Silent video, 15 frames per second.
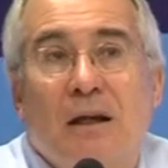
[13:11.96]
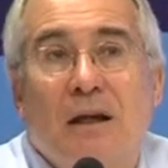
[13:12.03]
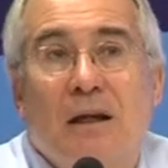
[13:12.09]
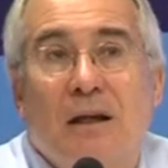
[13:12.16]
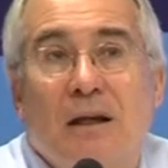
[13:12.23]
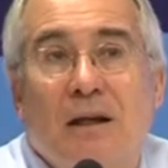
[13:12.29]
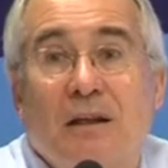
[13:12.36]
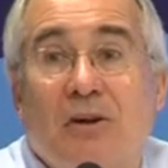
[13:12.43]

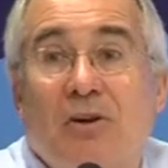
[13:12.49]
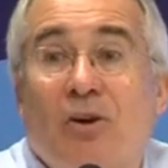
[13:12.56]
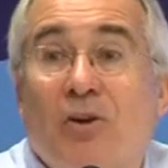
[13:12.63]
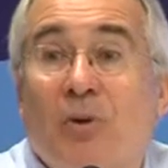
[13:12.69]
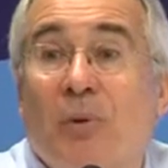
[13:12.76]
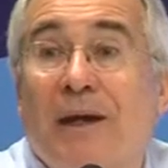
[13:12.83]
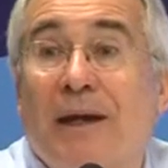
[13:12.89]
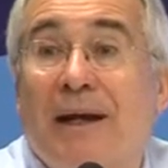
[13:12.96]
That are on
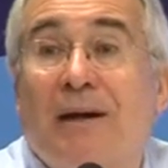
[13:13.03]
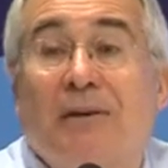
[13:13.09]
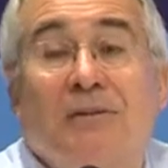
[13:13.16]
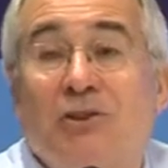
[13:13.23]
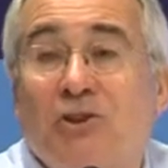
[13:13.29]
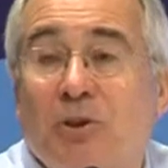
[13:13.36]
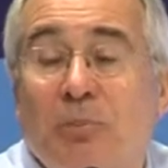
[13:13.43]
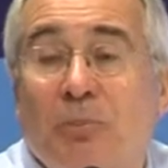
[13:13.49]
the way out
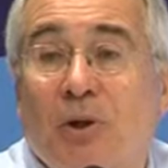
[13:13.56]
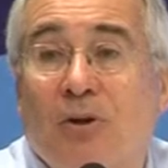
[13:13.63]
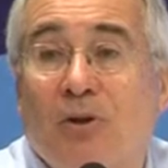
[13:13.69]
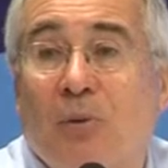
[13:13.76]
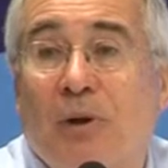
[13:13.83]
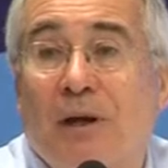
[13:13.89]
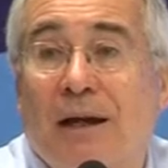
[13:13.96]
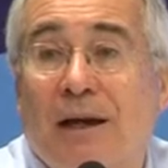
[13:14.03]
and should be on
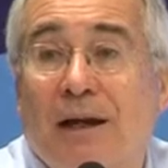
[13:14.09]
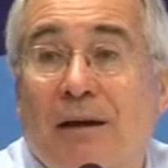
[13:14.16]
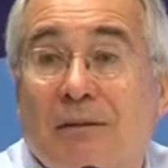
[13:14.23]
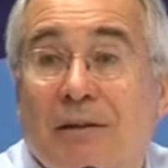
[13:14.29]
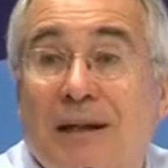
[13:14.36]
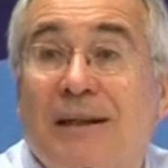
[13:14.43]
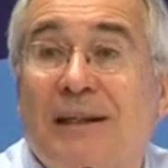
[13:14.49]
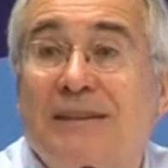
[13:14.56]
the way
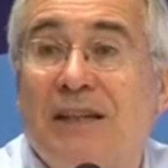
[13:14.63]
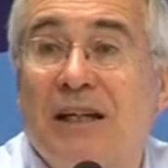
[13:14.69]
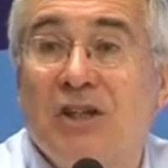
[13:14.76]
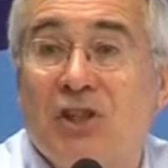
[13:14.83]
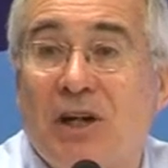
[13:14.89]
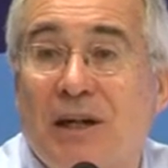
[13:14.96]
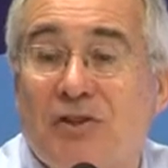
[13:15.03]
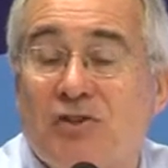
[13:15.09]
out, unless they
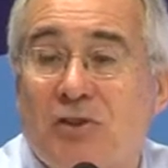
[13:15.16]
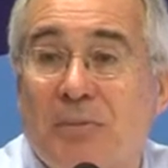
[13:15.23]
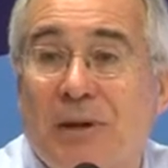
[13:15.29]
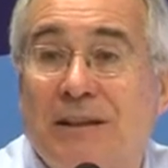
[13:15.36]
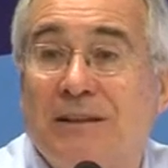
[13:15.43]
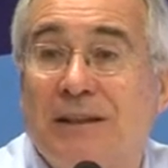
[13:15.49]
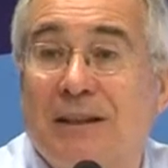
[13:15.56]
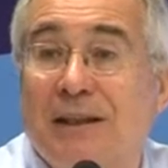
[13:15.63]
change
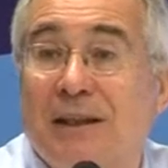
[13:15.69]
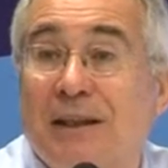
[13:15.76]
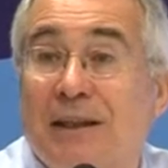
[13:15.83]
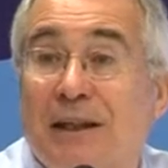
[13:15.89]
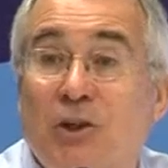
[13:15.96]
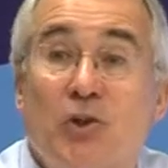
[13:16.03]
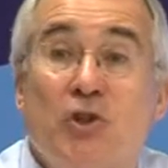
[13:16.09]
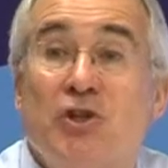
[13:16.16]
dramatically, and
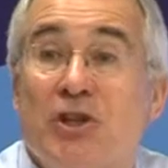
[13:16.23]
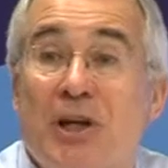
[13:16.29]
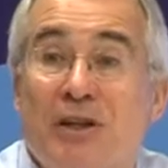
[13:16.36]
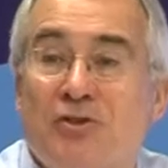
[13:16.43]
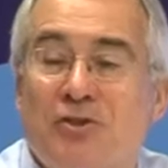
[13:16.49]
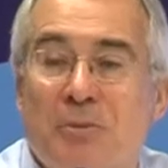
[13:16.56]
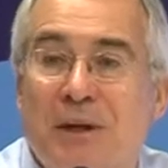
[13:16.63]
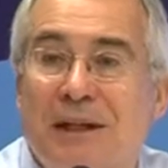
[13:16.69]
they could
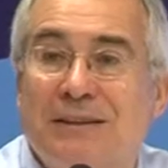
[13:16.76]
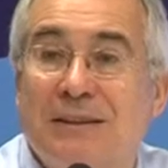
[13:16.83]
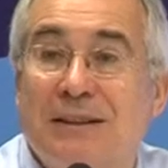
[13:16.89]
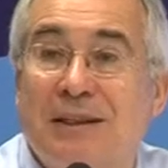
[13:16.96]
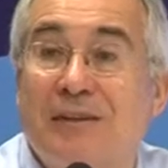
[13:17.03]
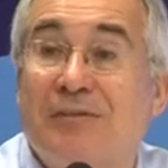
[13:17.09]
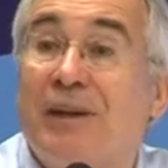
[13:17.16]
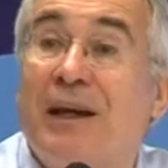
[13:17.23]
change
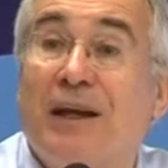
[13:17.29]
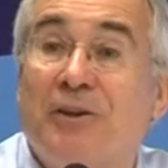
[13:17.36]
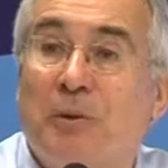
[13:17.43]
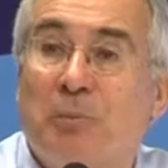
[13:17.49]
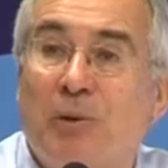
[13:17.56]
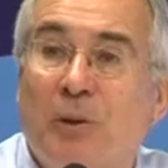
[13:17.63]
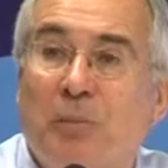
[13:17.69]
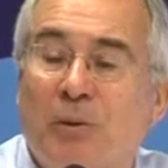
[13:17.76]
dramatically if they had the
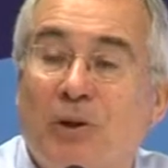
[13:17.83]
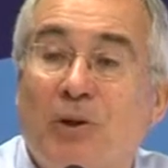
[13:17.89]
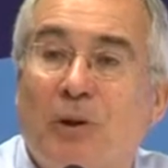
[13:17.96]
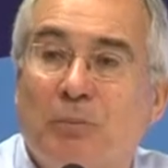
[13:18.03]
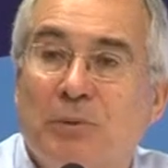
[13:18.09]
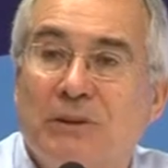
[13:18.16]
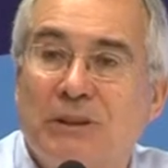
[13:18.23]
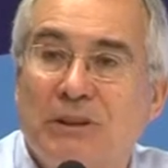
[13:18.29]
appropriate
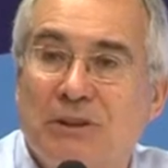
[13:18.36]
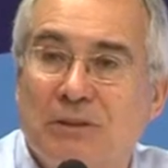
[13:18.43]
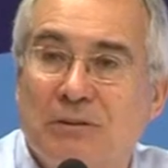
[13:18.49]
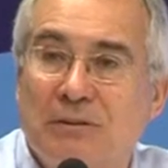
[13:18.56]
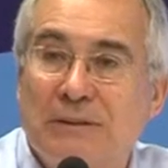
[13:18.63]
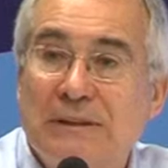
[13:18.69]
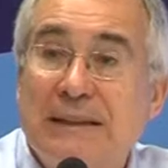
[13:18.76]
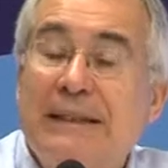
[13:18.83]
competition.
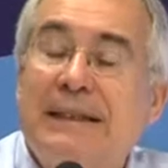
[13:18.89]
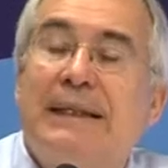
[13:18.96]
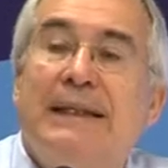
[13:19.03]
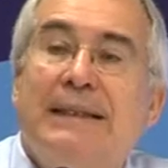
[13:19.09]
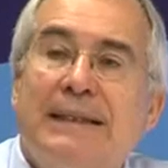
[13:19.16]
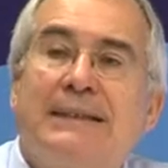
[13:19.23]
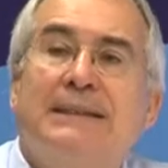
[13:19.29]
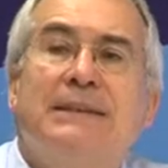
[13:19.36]

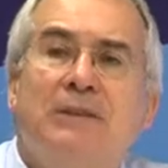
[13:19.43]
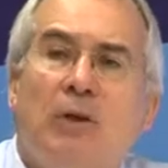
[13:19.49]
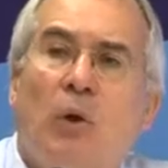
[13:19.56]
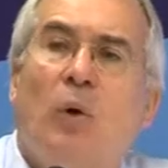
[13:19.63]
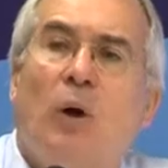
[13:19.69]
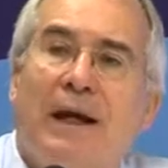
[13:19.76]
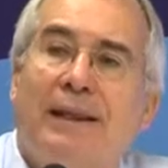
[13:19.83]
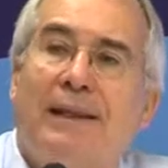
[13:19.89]
This isn't
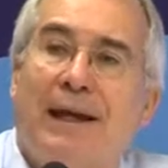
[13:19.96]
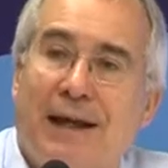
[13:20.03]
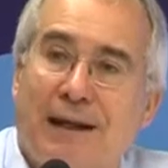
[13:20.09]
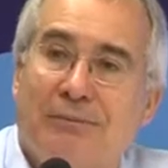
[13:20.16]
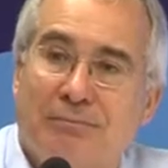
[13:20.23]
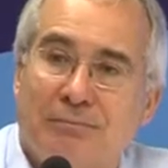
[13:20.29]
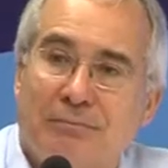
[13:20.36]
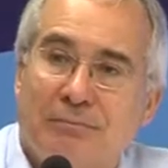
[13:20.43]
quite
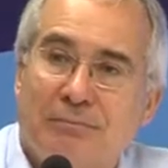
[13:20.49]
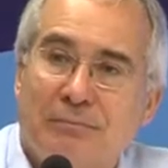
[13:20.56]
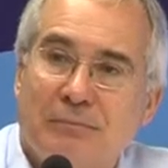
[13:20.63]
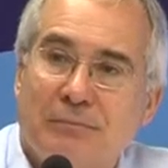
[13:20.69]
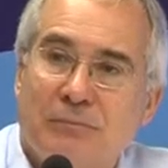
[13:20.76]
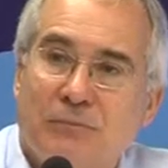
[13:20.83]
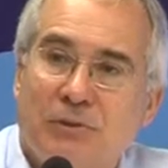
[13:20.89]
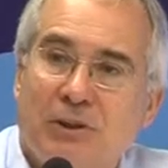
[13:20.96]
that.
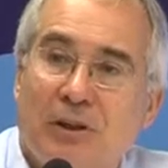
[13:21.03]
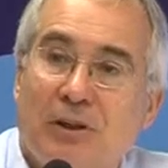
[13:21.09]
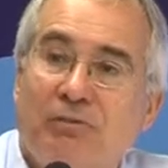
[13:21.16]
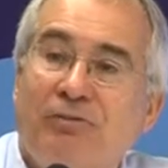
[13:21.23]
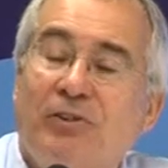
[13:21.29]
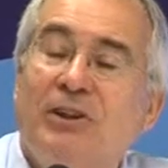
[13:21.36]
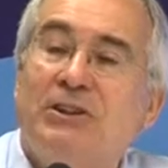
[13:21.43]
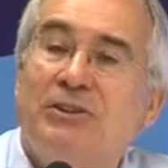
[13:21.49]
So the
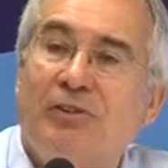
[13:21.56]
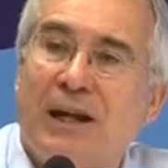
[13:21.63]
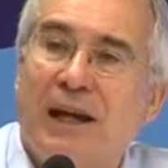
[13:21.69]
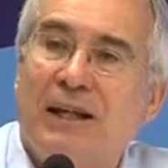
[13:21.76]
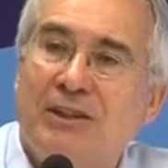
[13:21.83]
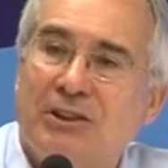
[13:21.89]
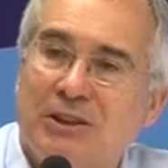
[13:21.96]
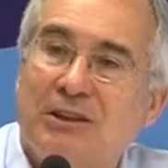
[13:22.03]
first
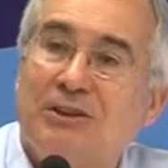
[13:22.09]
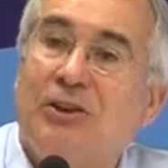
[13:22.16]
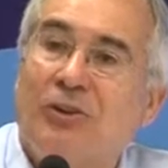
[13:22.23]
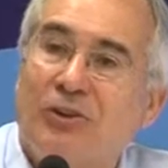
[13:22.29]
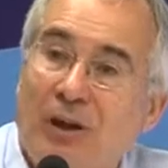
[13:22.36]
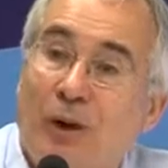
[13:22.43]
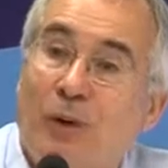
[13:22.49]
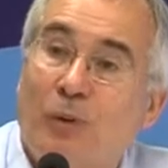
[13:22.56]
reaction is
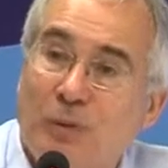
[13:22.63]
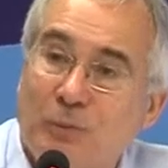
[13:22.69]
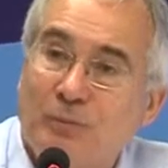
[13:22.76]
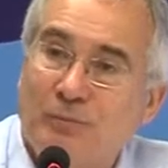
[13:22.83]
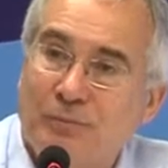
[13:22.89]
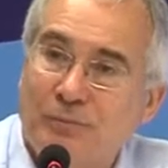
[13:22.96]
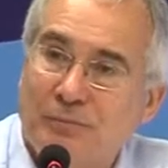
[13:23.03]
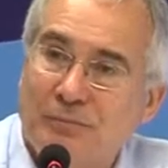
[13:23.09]
not the whole
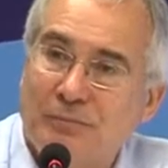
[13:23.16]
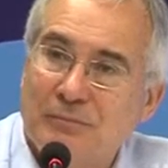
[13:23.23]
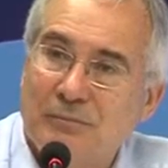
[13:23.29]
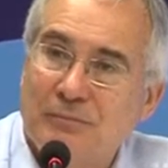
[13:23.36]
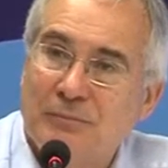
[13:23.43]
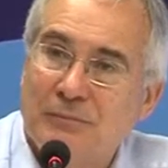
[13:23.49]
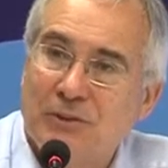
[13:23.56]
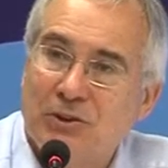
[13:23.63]

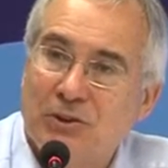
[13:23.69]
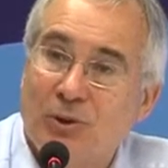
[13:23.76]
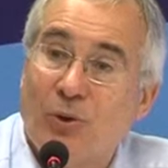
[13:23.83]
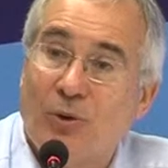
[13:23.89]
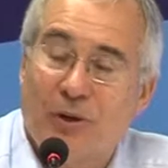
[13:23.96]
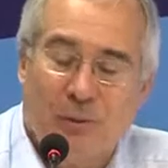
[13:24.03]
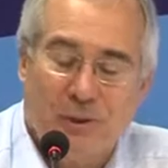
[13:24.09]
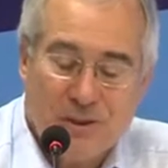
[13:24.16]

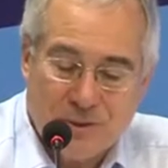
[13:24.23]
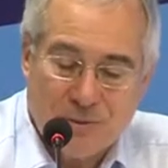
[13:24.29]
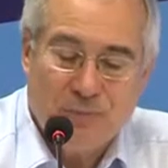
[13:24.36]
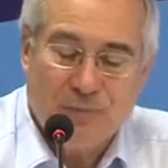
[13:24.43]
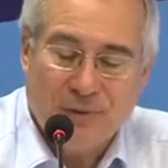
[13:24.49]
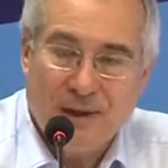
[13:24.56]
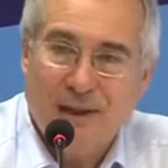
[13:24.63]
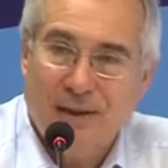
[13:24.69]
story, which
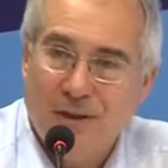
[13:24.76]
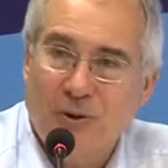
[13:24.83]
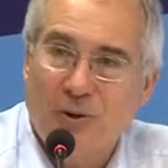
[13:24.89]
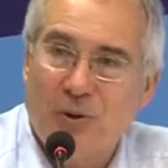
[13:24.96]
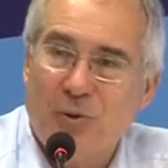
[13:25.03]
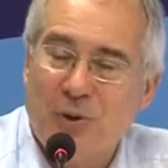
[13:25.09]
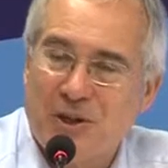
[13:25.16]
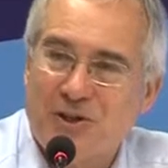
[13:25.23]

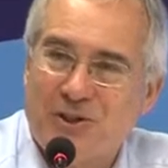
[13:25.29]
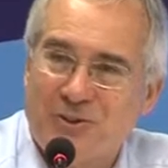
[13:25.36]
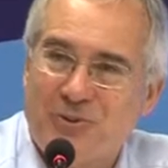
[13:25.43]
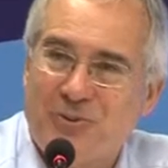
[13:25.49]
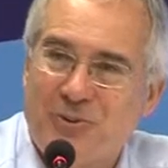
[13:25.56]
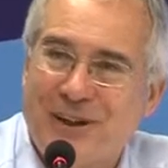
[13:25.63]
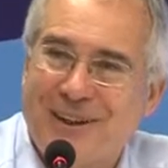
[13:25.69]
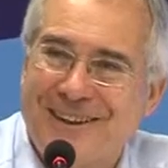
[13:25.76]
your question
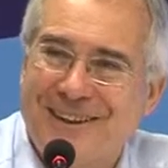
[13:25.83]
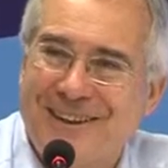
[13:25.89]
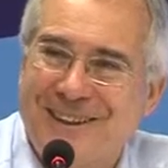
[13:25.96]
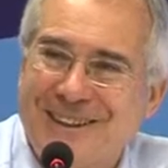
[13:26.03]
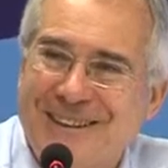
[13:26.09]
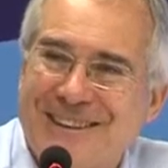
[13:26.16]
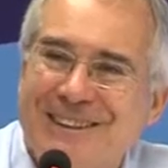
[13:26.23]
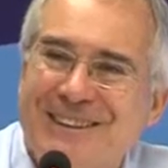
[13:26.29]

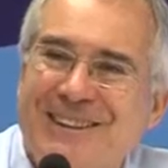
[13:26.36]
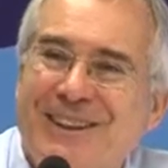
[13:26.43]
recognized